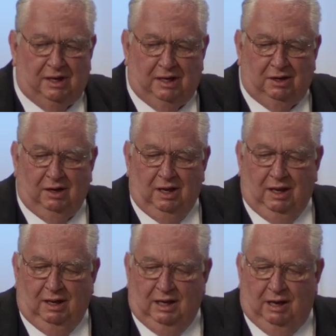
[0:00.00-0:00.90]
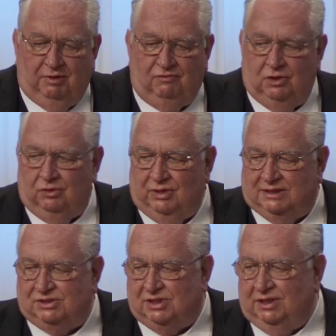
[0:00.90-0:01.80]
my heart. How many of you know
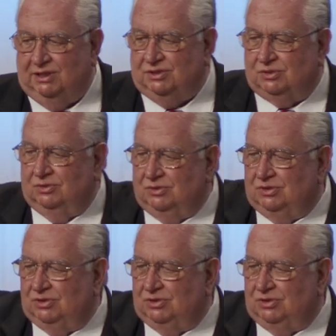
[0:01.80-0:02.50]
that Sunday school